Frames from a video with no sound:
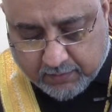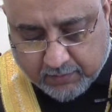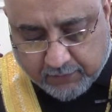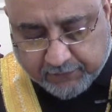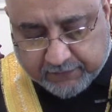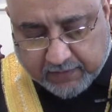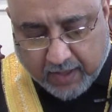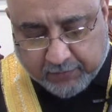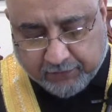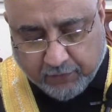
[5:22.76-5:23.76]
of
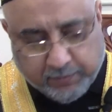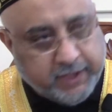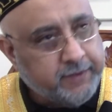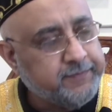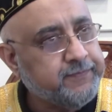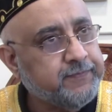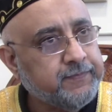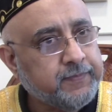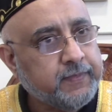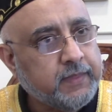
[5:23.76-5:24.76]
Islamophobia
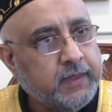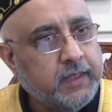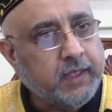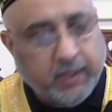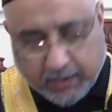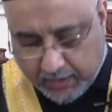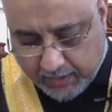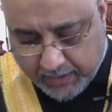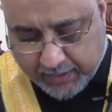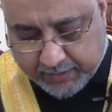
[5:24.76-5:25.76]

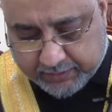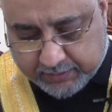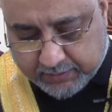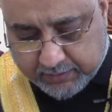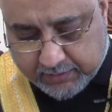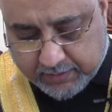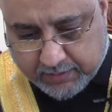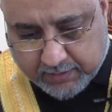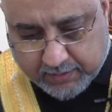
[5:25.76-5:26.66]
and